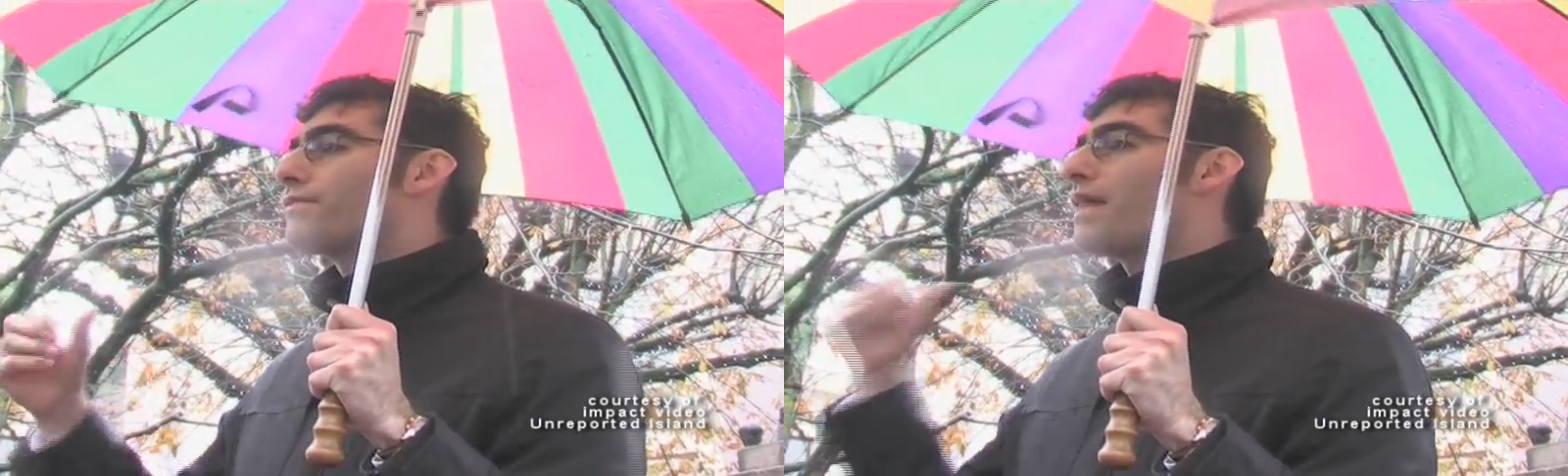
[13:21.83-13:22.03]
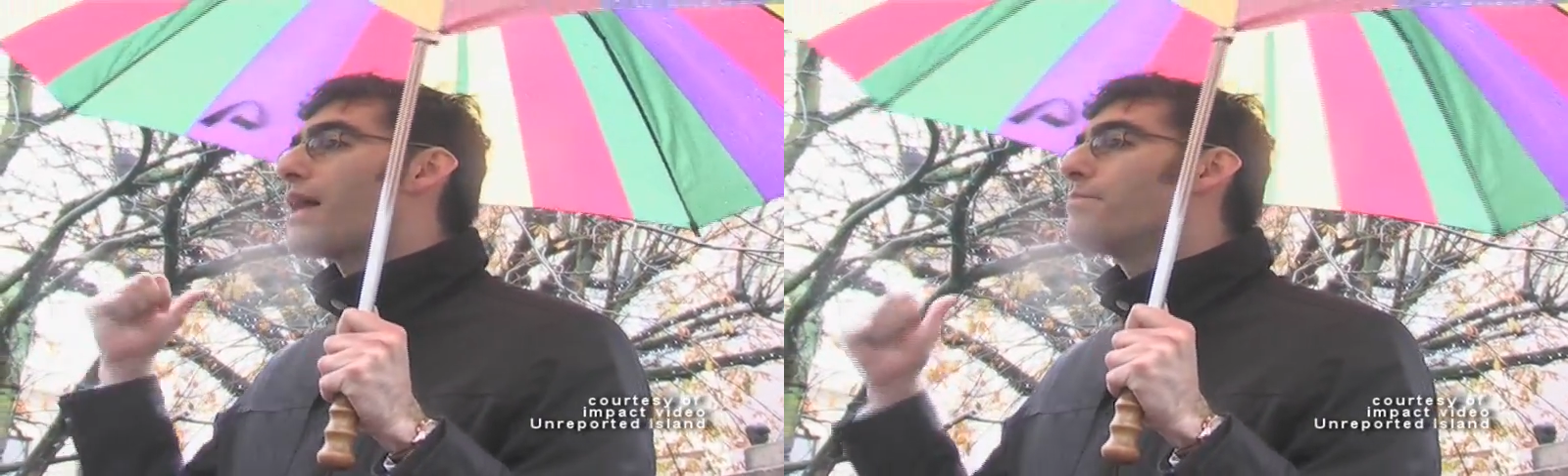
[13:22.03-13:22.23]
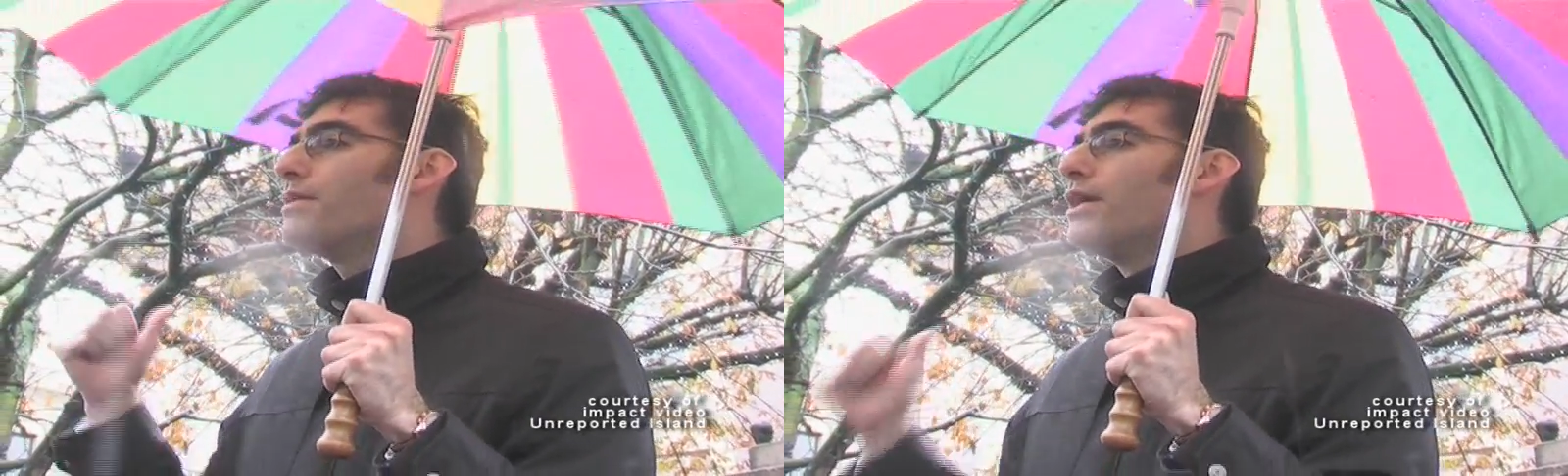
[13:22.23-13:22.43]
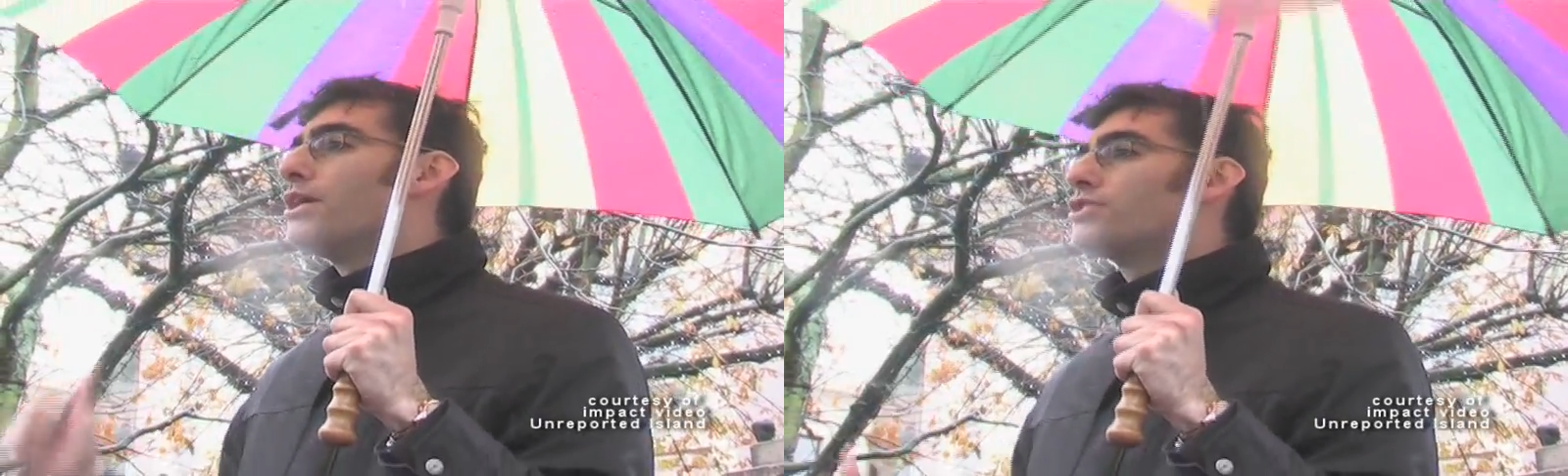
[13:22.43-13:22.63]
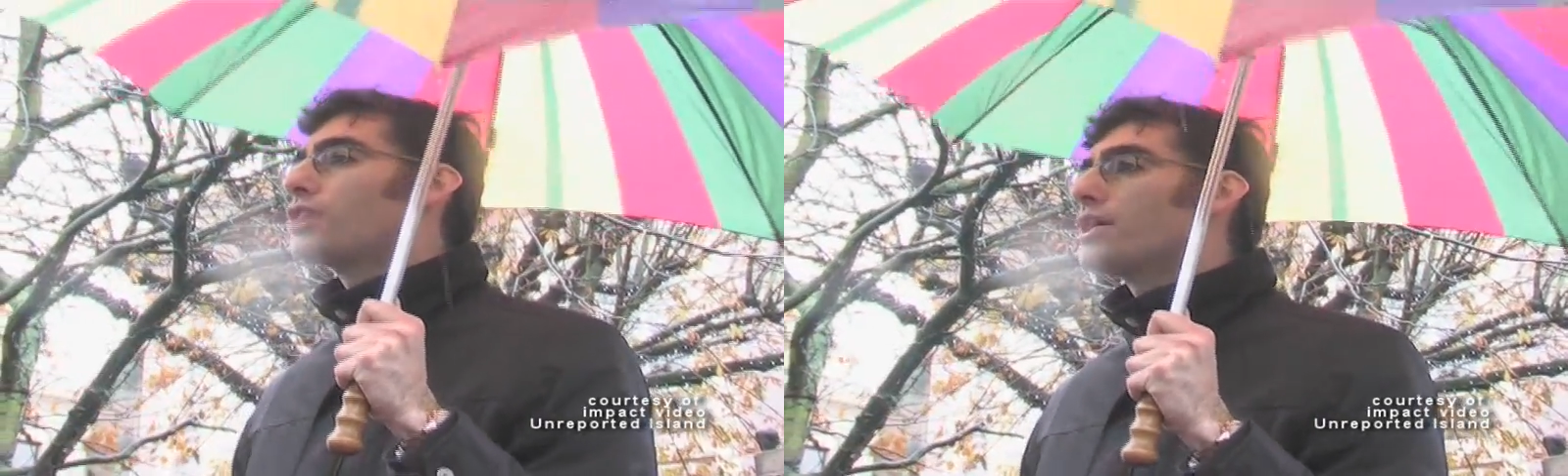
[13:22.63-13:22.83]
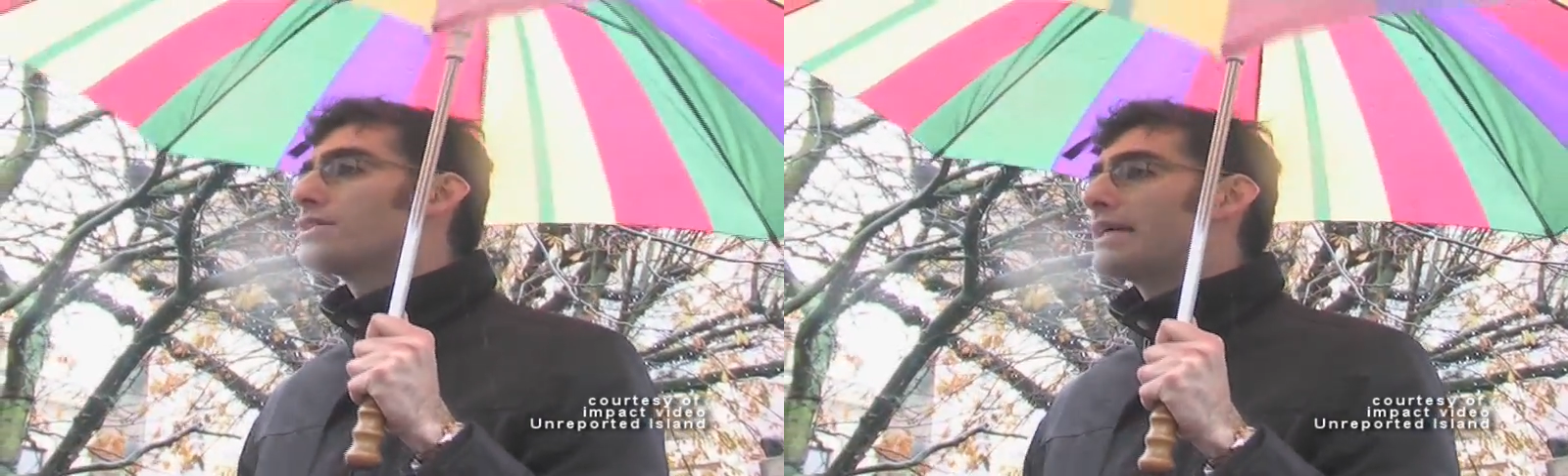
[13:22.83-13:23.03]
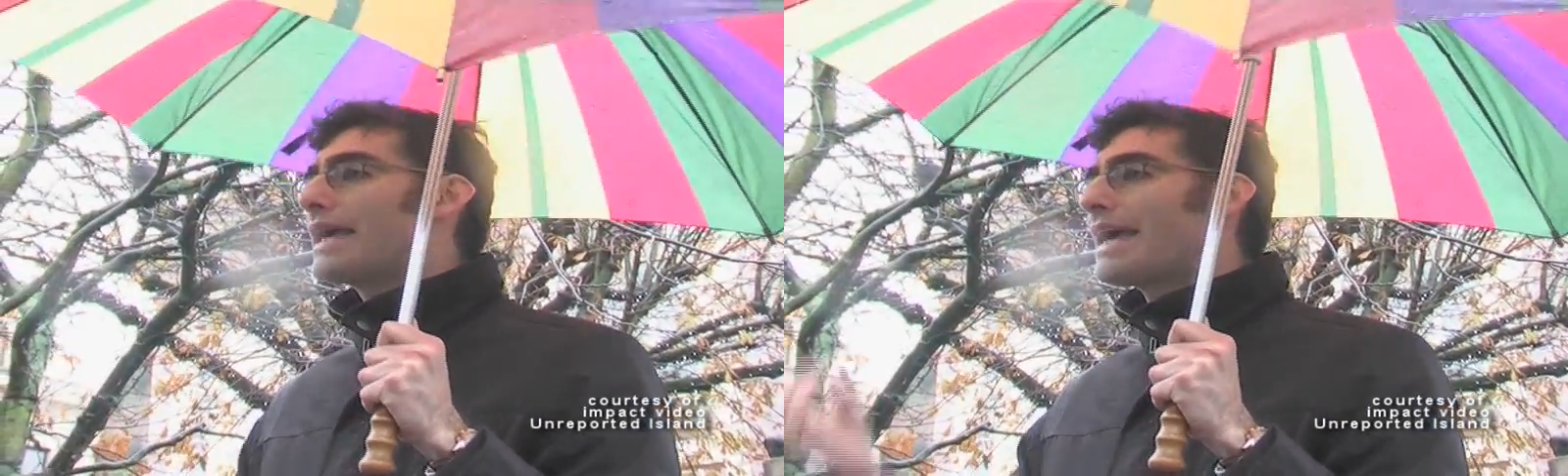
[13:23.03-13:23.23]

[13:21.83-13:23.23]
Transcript: For them, Jersey